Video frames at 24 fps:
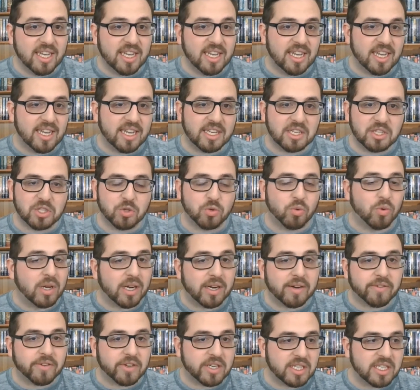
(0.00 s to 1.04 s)
into
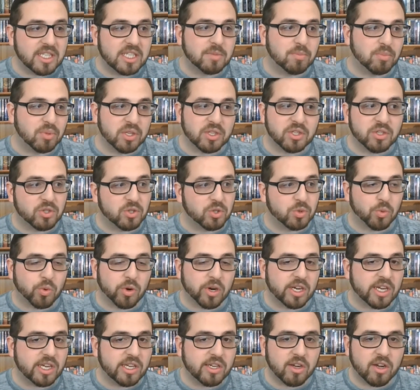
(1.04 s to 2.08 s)
whatever it is Blizzard's
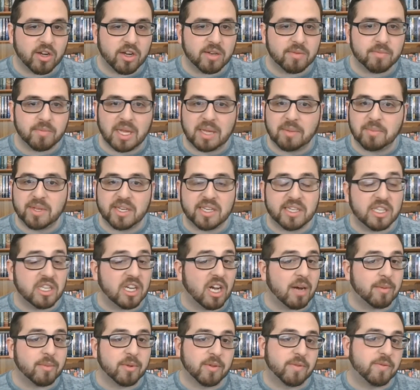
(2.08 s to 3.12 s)
working on, maybe
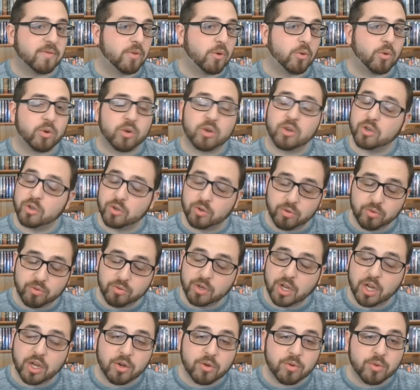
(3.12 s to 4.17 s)
Diablo 4, who
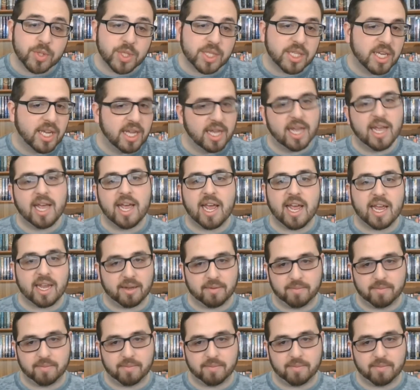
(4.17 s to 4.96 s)
knows, hey,